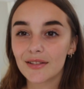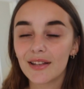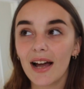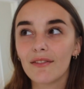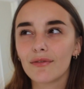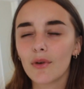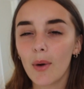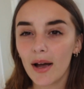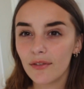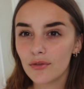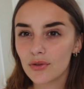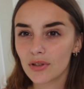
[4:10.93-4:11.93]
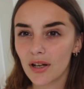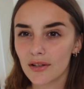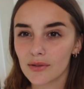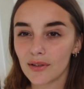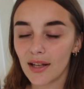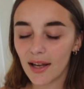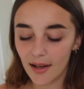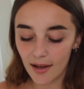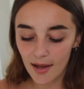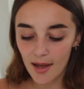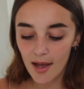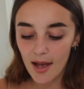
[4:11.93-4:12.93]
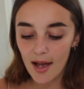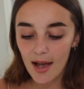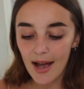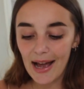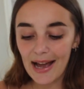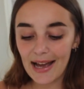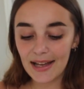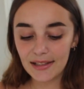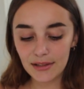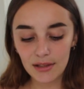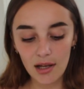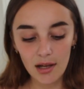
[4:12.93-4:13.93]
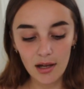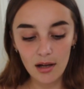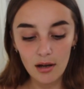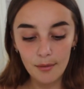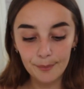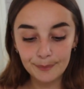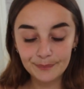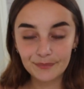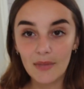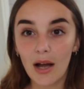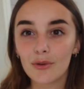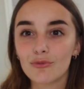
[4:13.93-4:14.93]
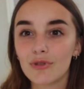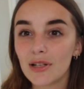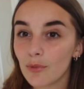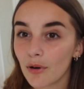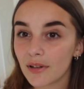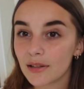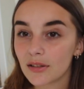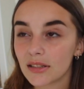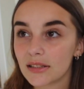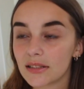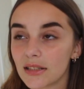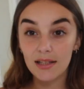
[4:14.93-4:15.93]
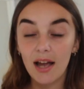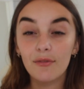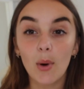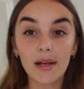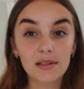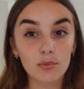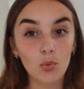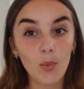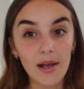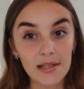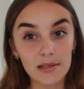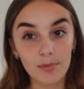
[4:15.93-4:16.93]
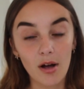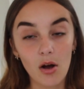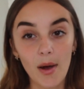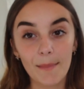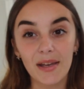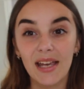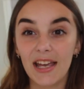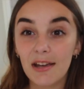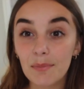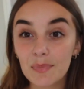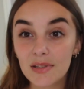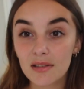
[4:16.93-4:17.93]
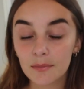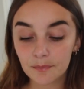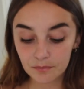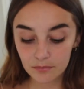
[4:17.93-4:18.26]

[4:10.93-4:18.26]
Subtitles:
So they have quite a few skirts on there, and I was really worried because I have quite a small waist but quite big hips.